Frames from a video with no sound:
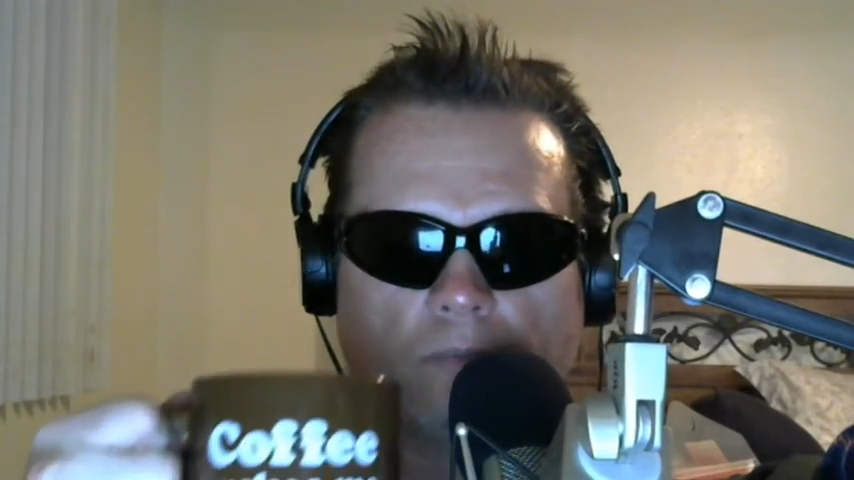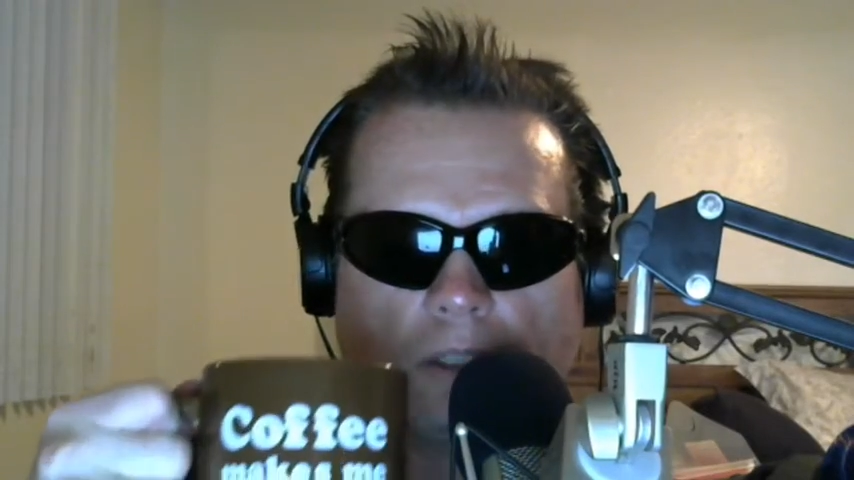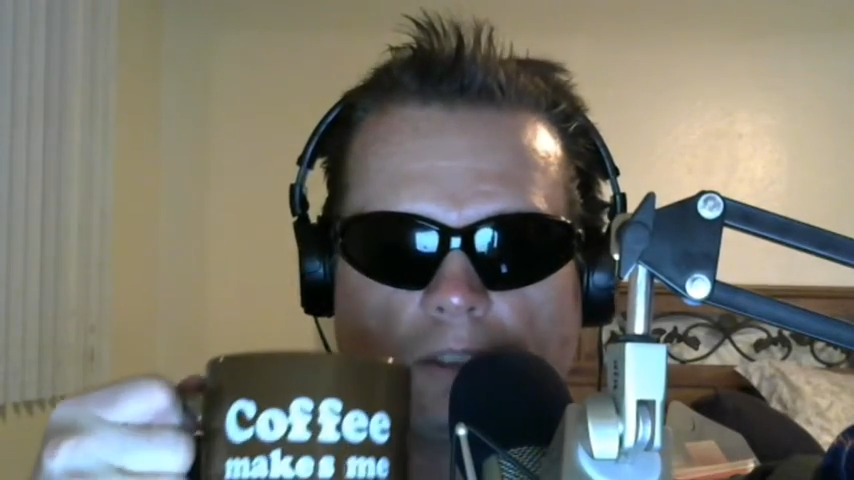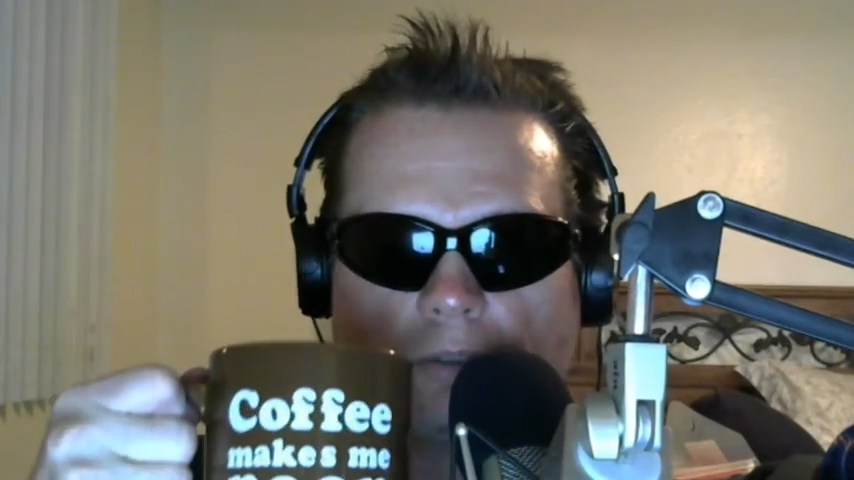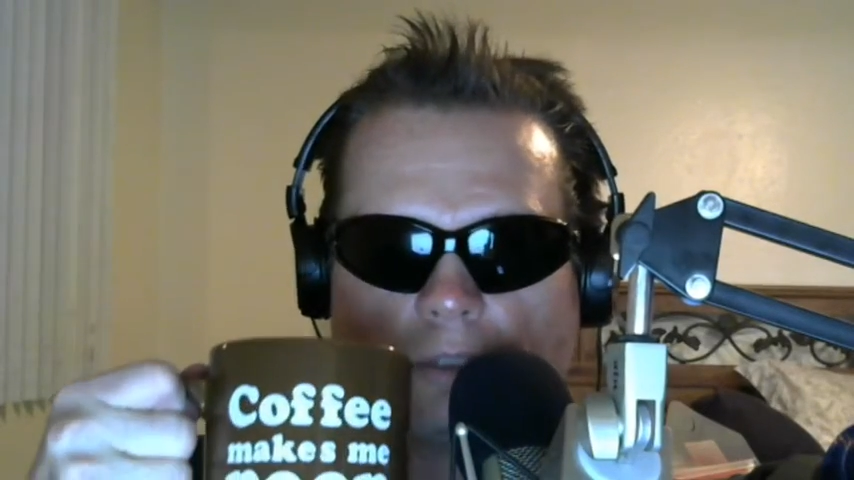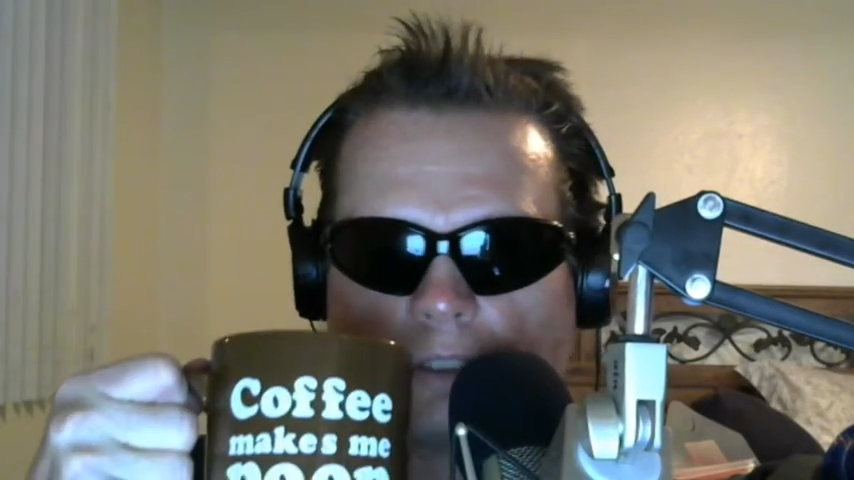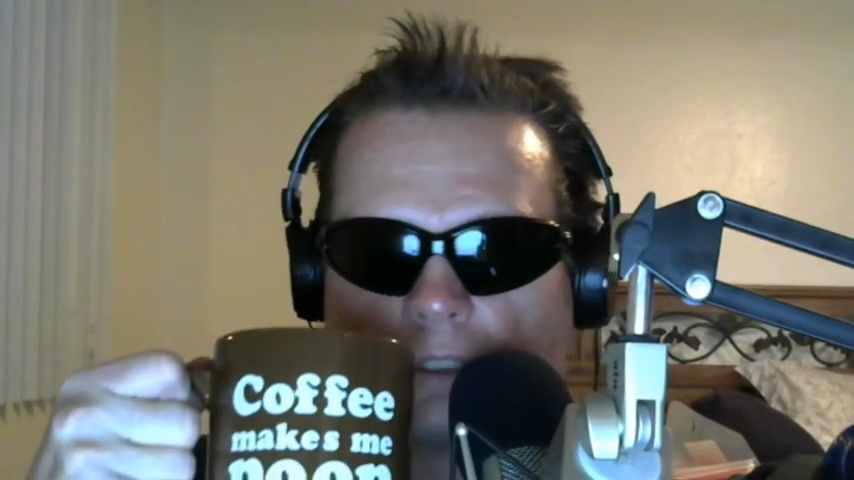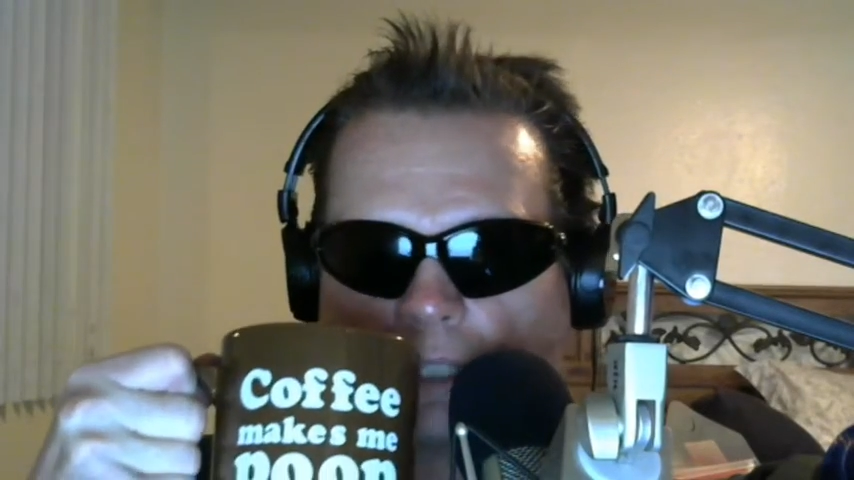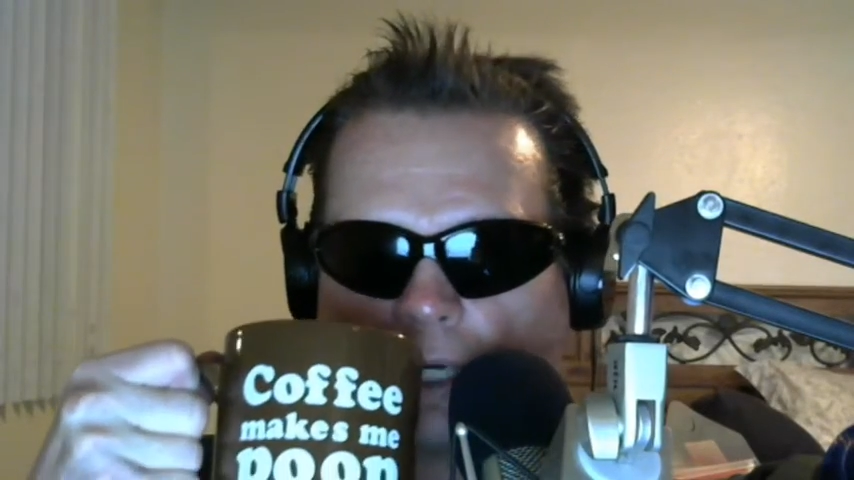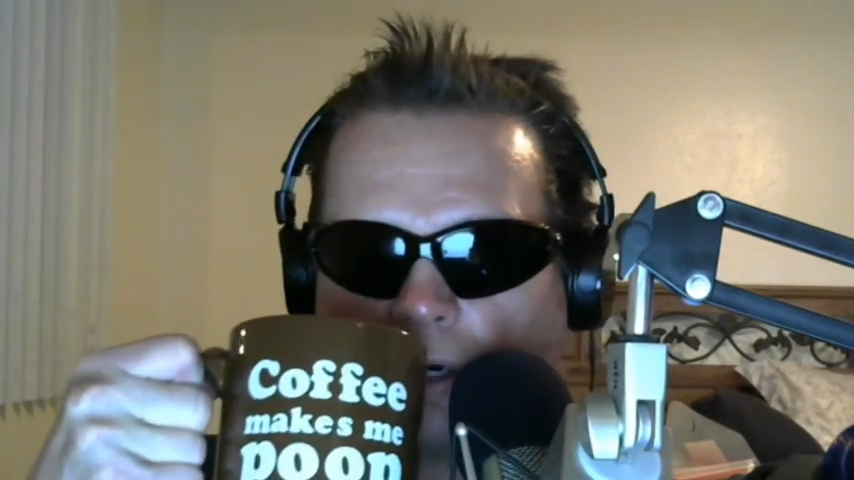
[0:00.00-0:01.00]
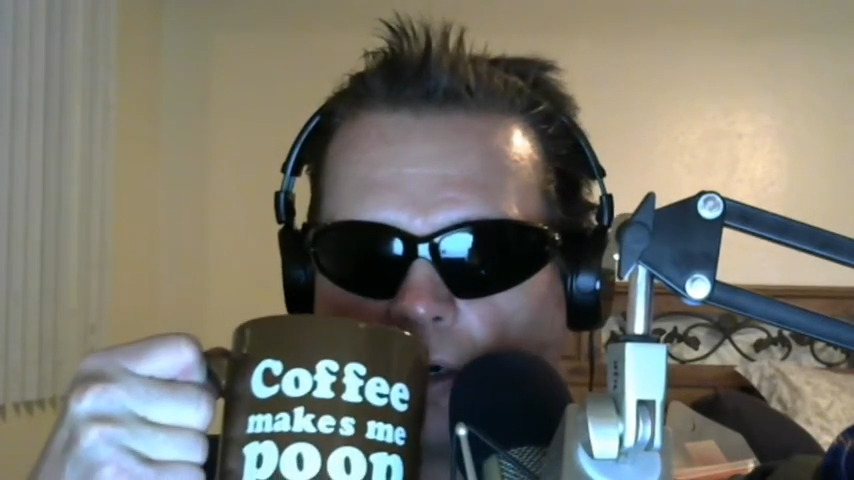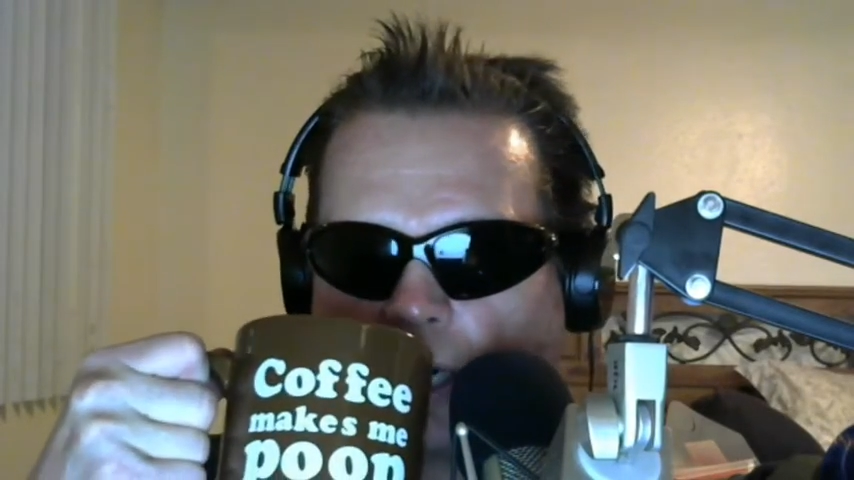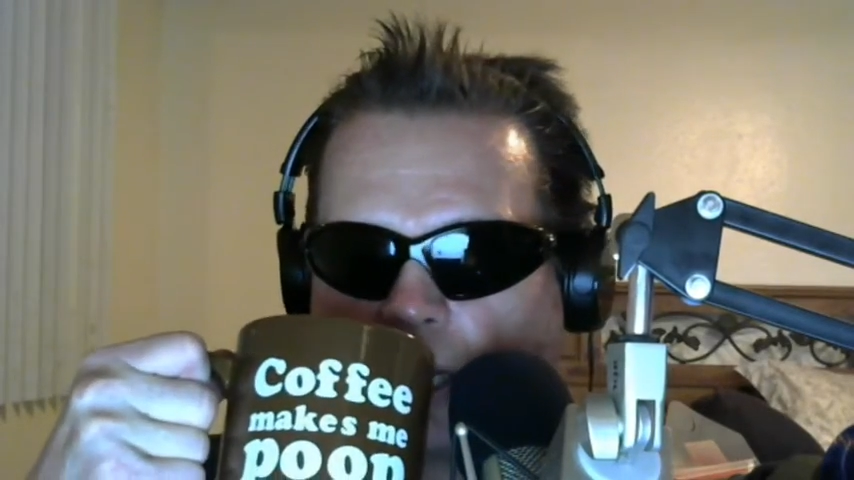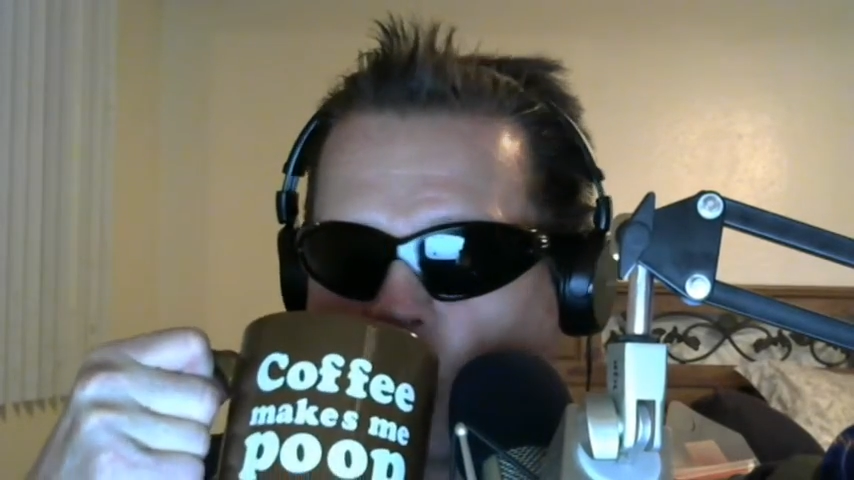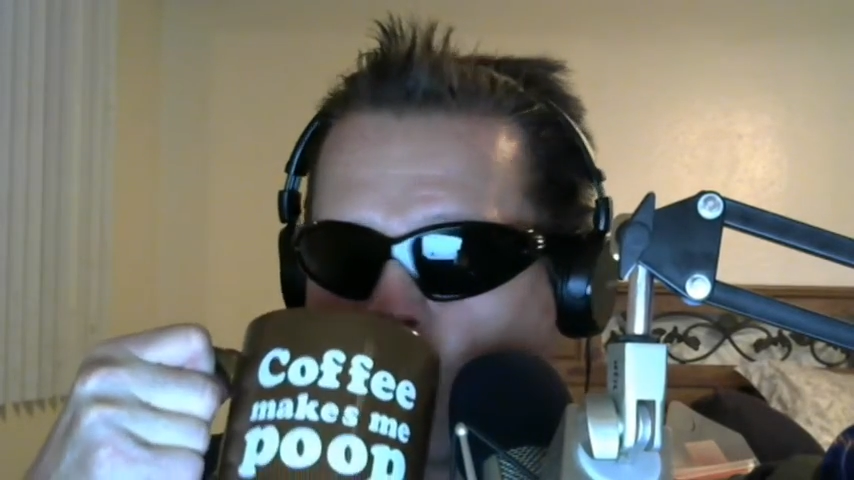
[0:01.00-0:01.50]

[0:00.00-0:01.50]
That's really scary.